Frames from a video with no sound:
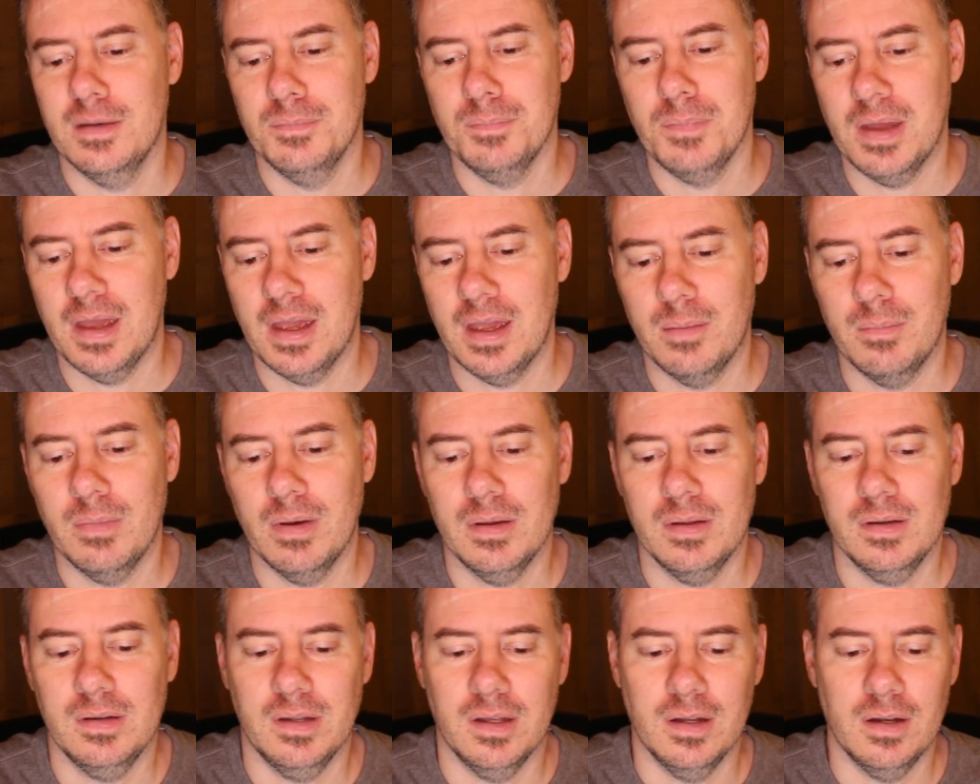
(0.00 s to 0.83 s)
to me.
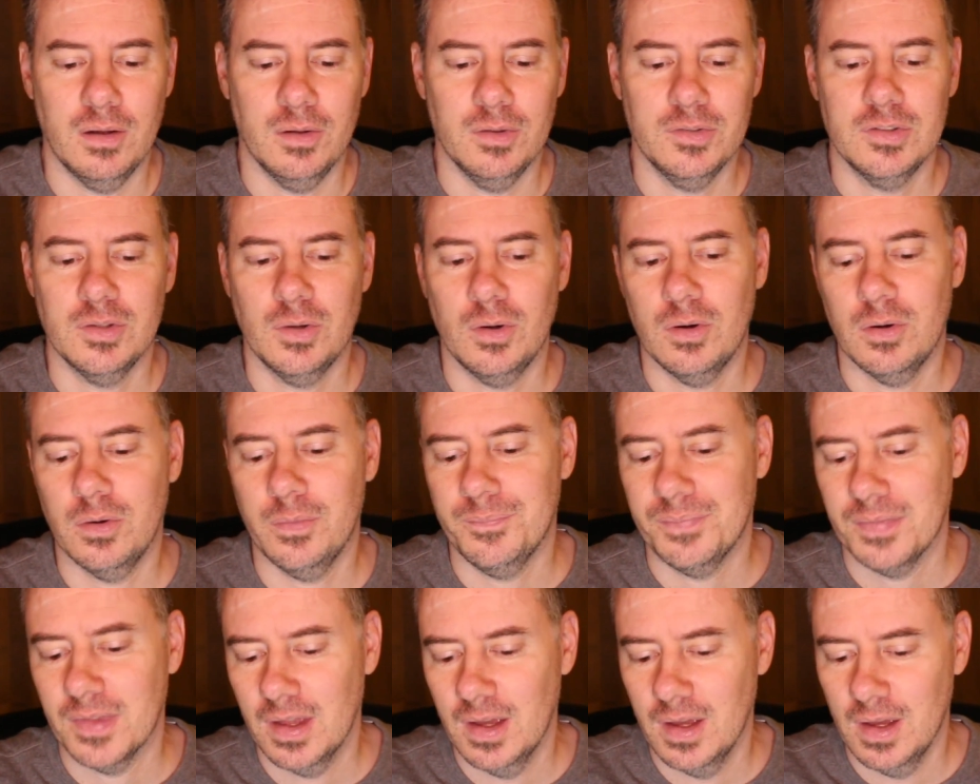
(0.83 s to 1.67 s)
But, you know,
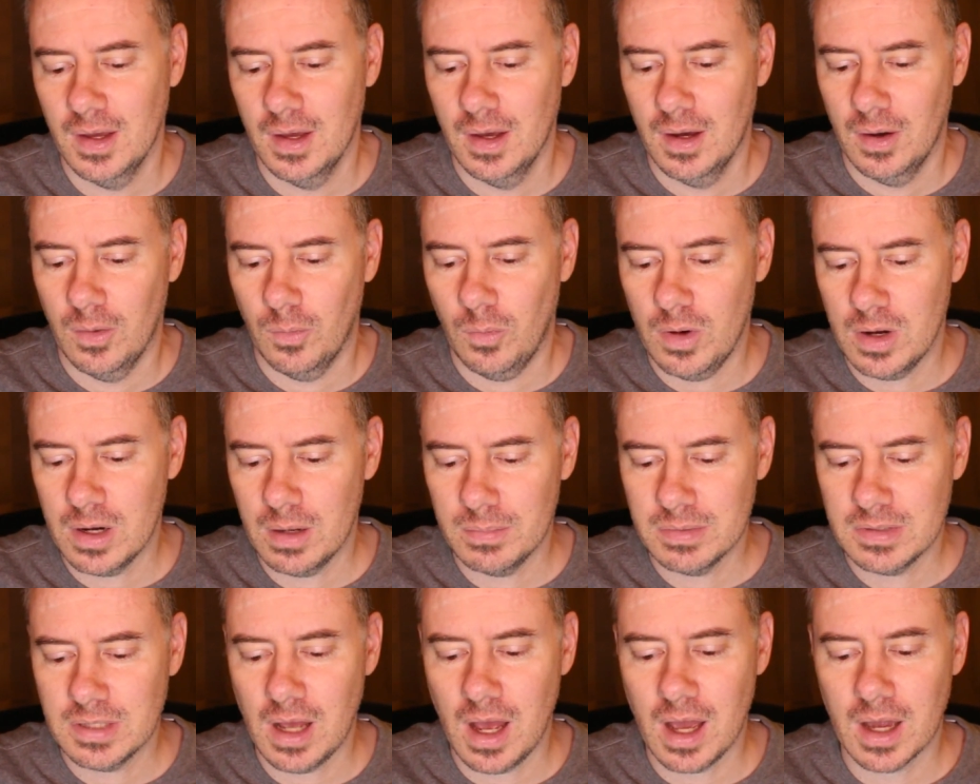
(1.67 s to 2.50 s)
so what
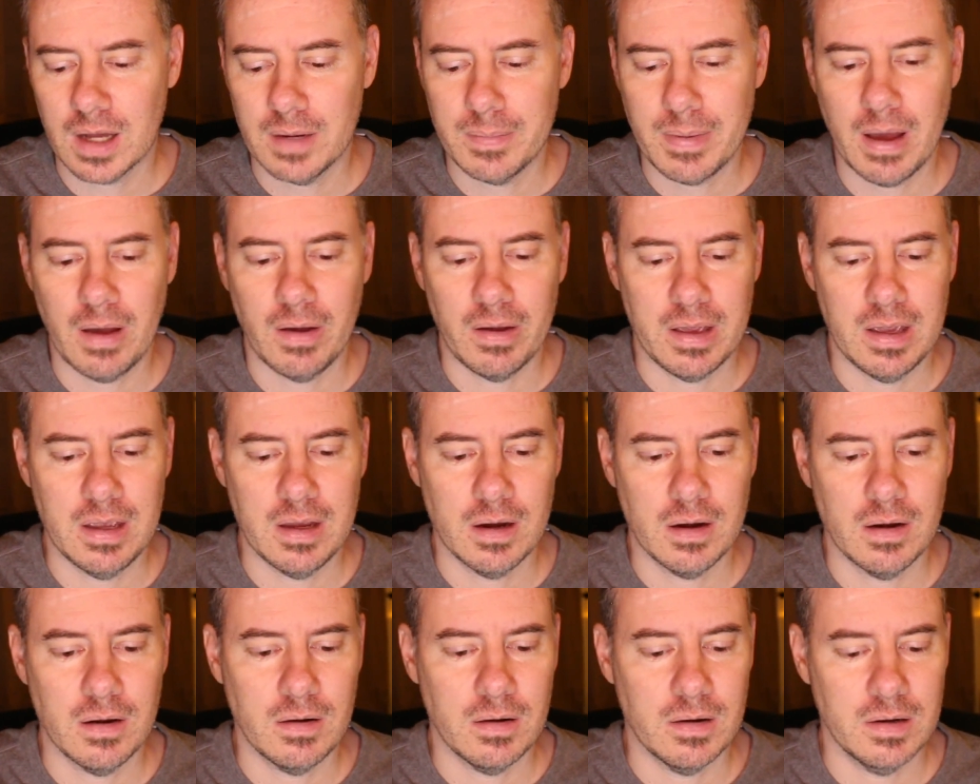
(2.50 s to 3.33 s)
I'm talking about
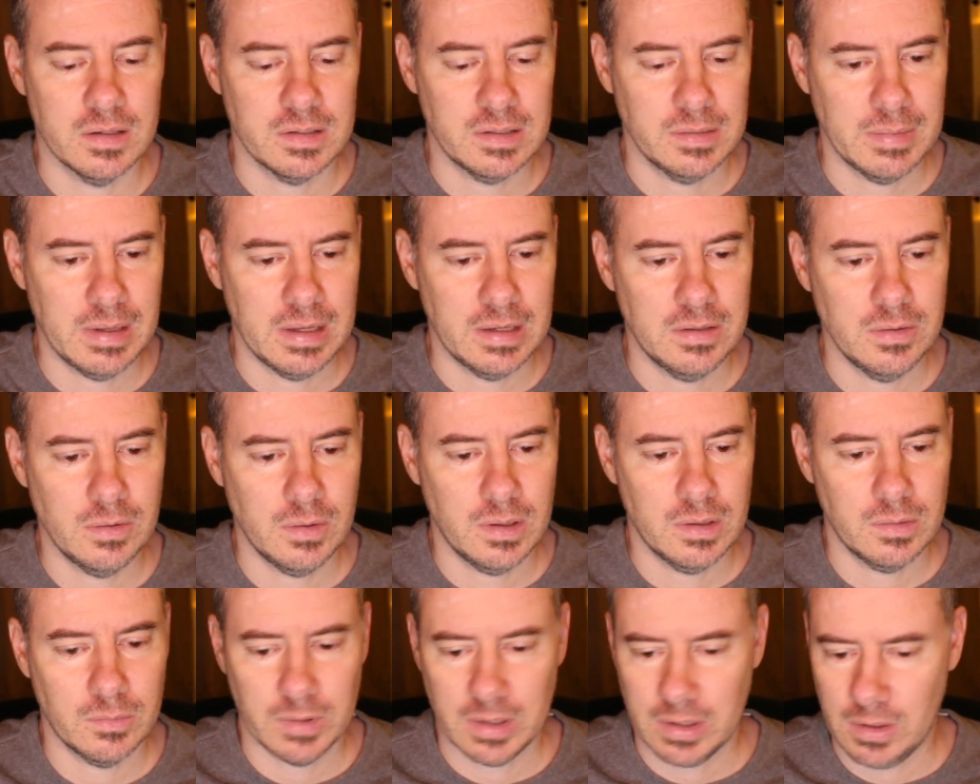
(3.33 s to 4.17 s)
here is, let me do
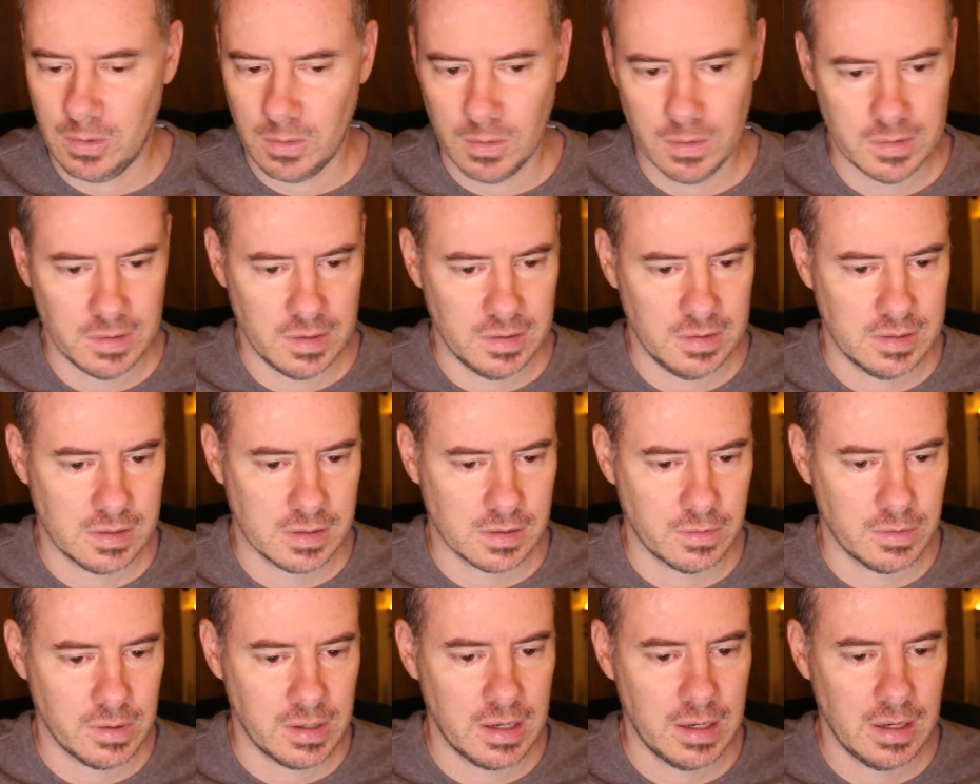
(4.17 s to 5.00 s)
and record the
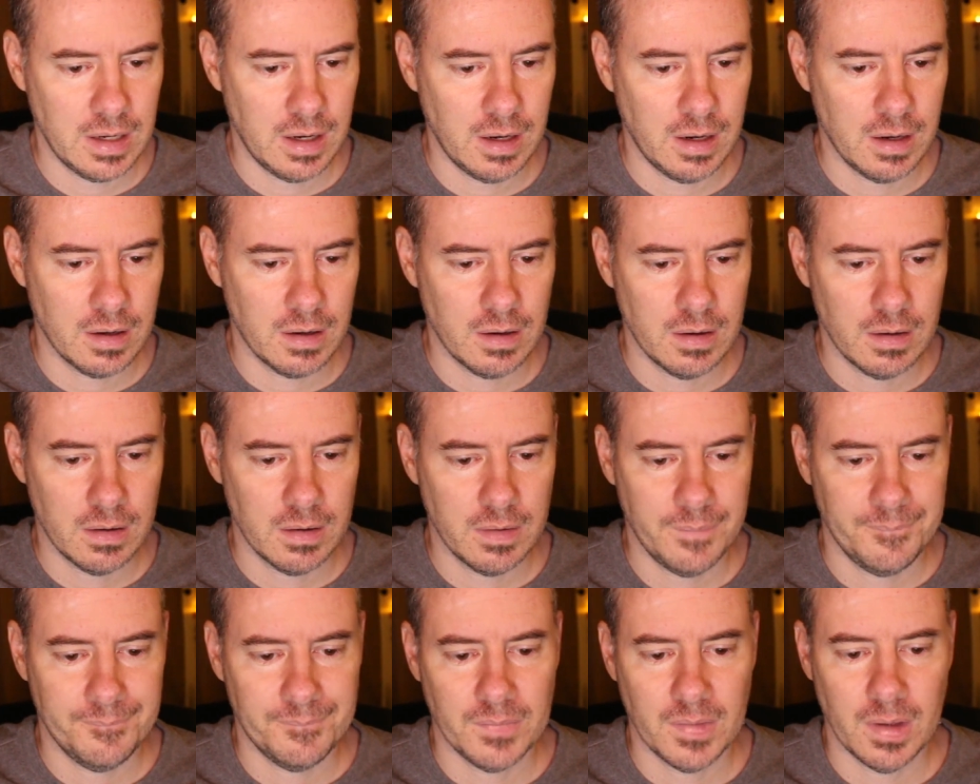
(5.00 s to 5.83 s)
screen
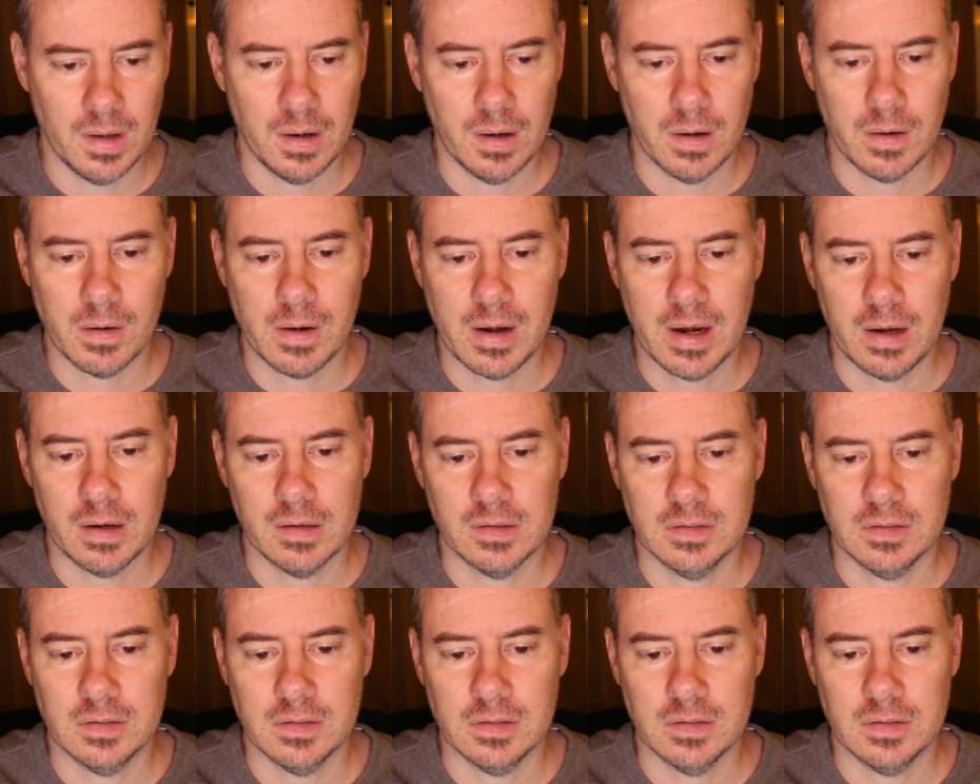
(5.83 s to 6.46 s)
here. All right,